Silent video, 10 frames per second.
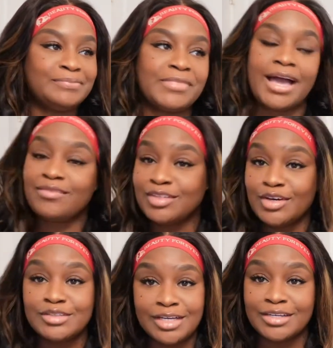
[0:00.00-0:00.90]
I've
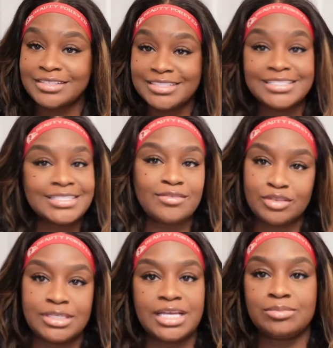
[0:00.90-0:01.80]
told y'all this several
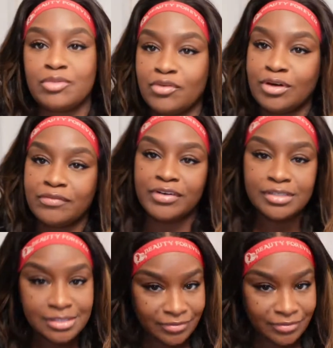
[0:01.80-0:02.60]
times before. First of